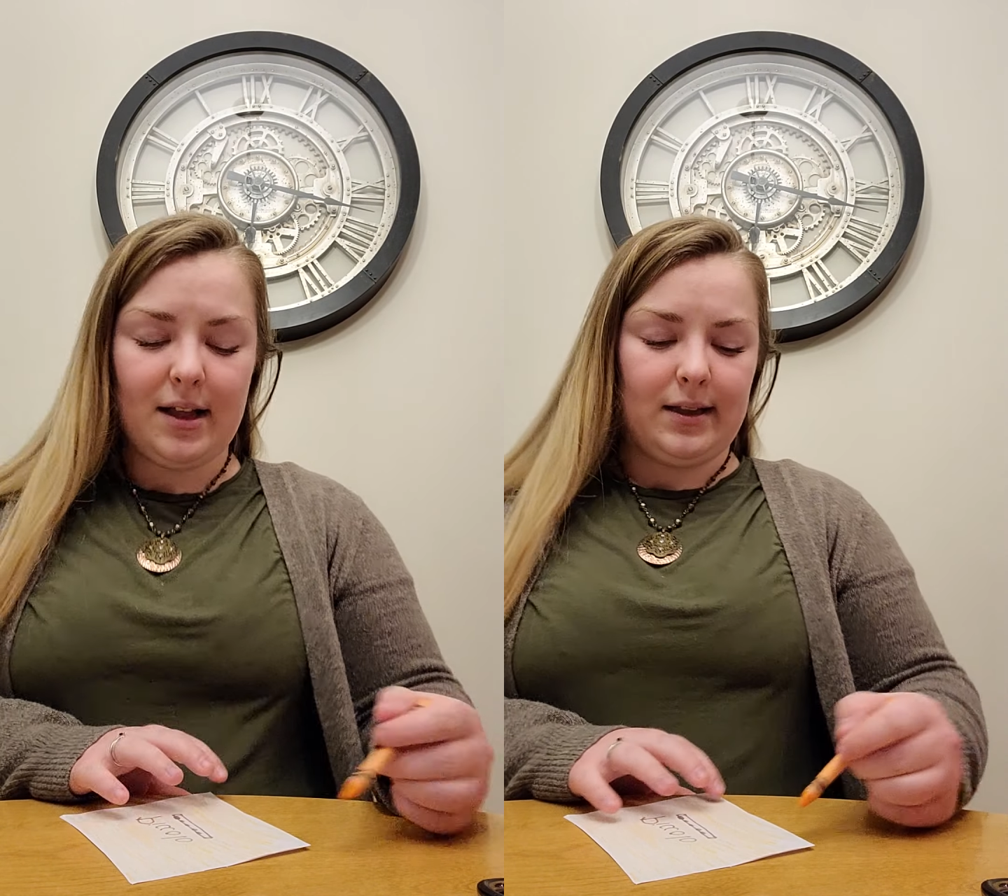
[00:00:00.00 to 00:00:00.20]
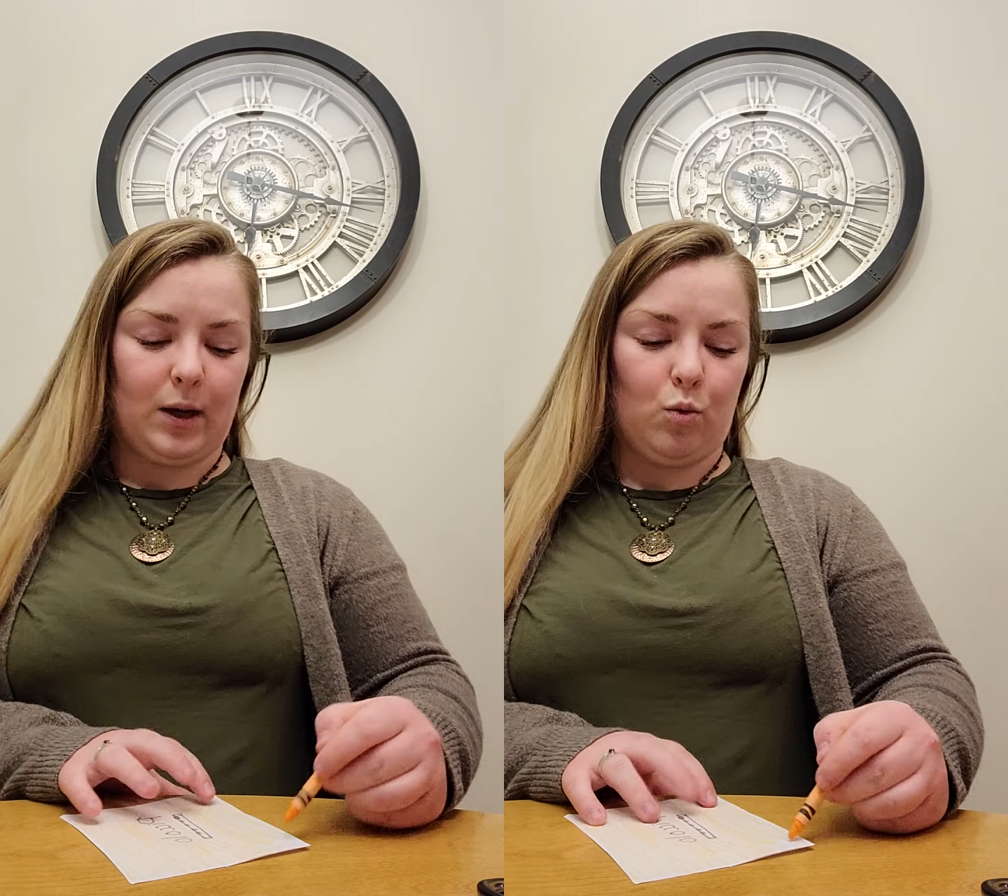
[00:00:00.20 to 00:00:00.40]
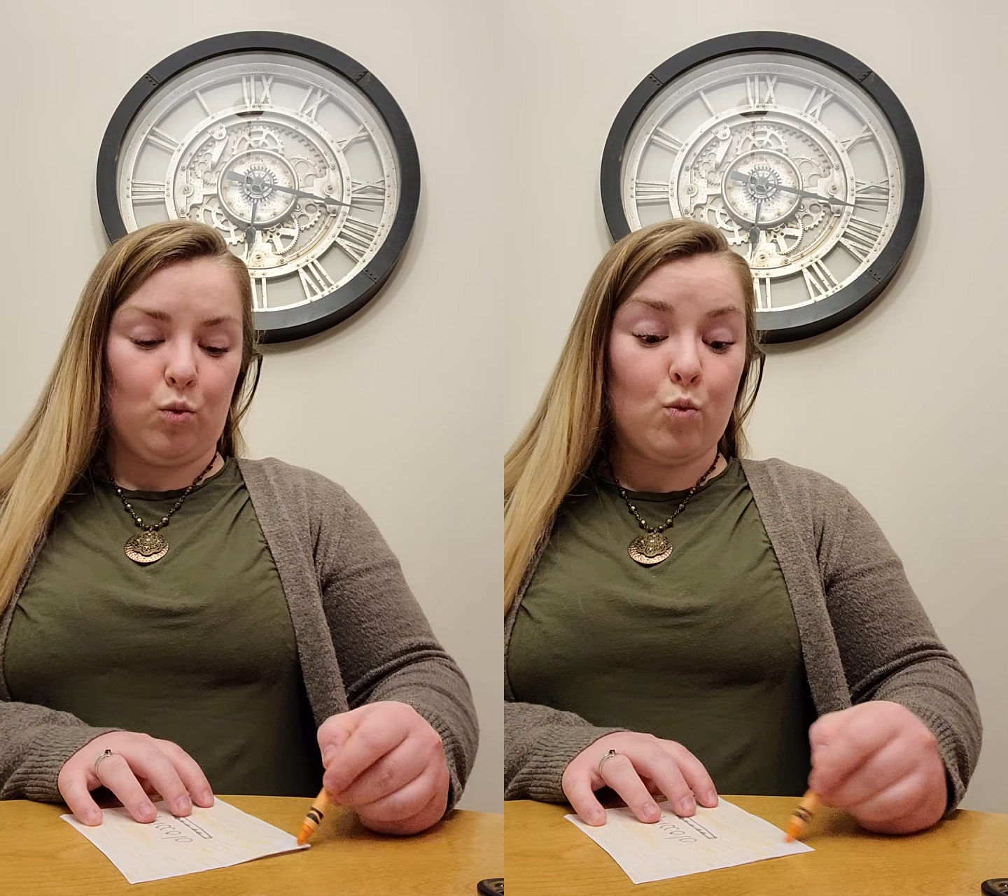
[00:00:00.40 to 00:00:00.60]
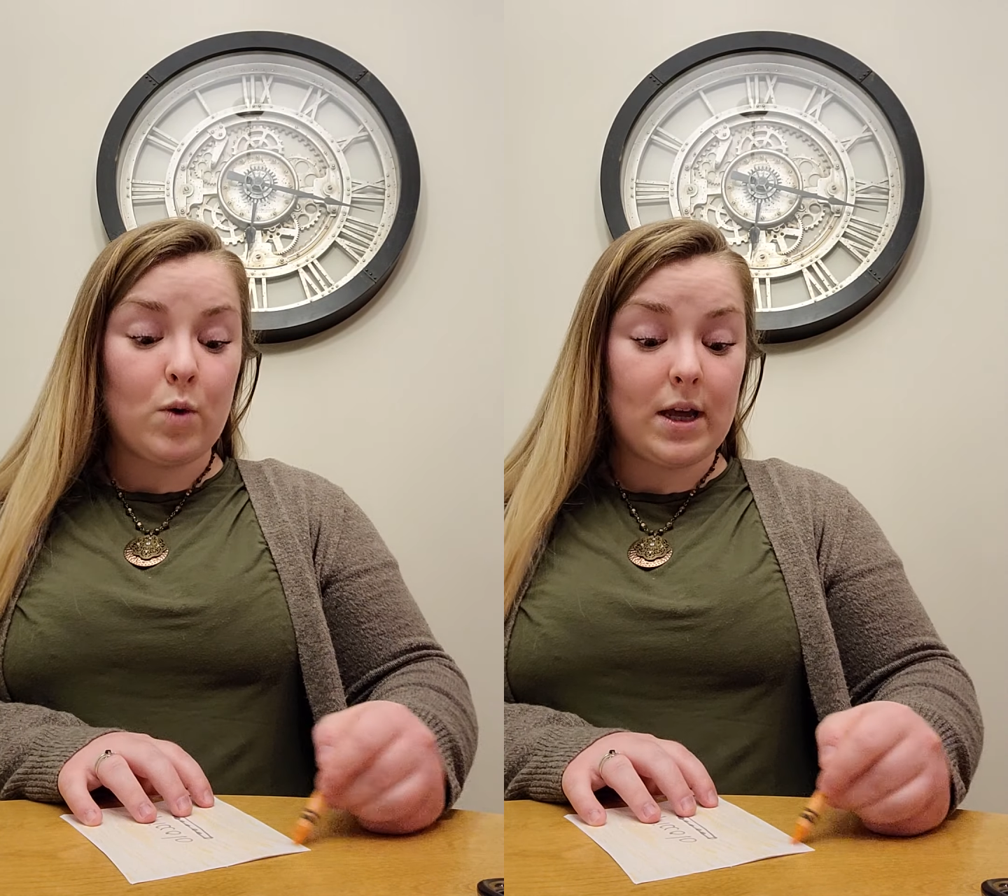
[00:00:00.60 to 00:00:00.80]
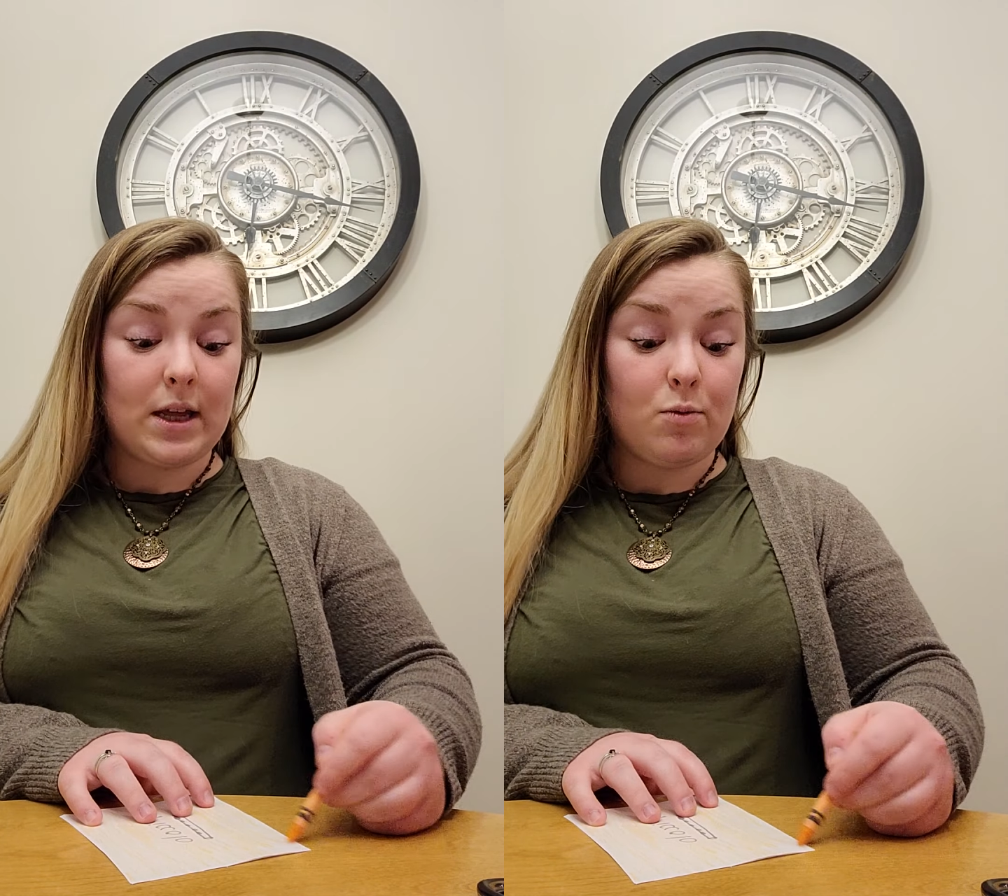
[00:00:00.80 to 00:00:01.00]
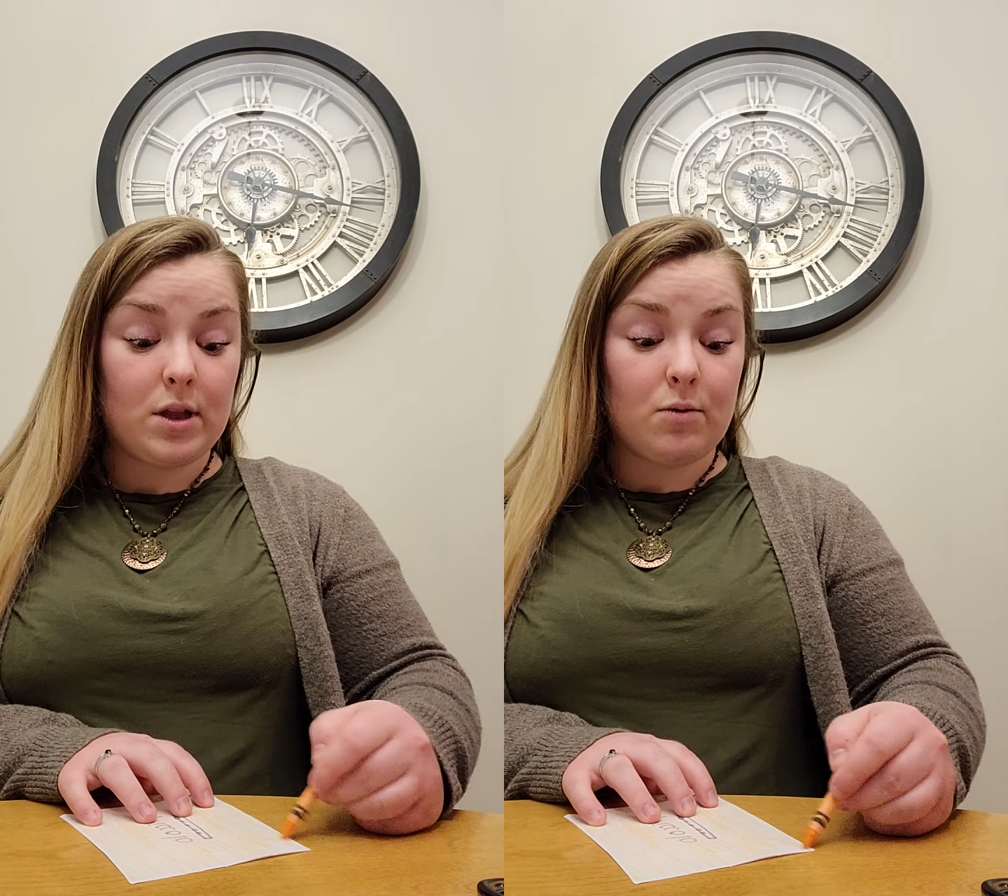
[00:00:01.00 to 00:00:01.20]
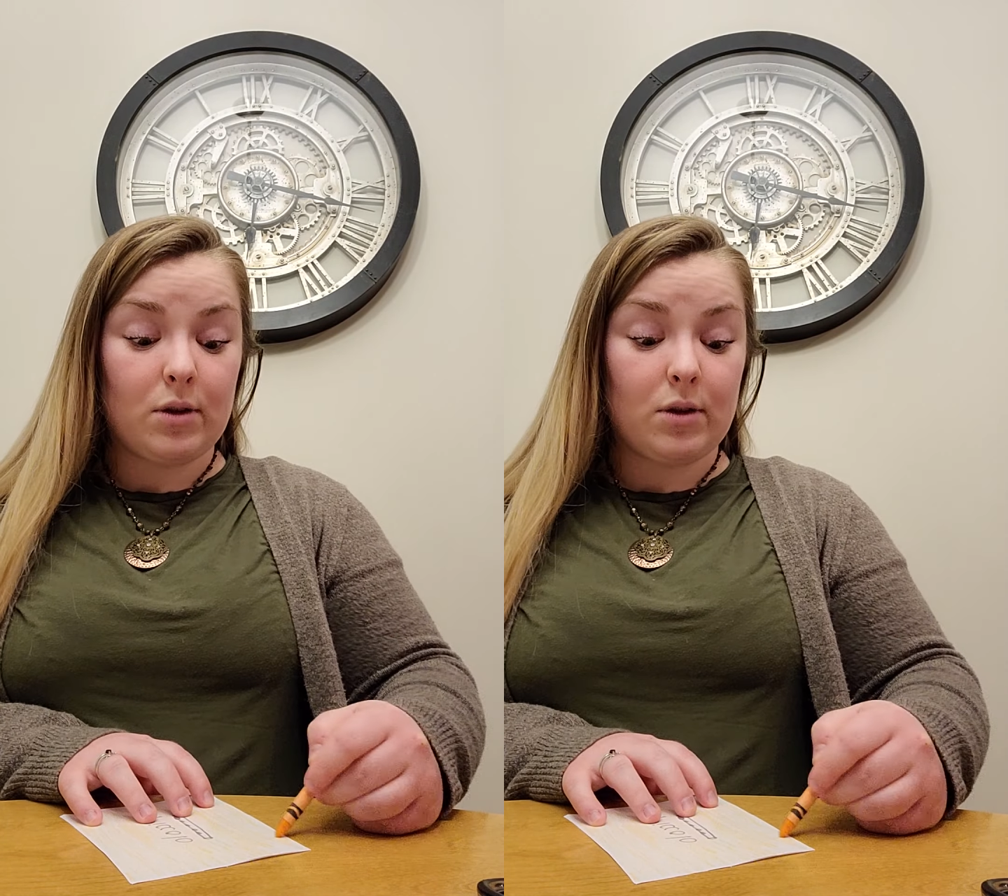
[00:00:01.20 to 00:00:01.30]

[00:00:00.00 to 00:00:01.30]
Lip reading: like really, really,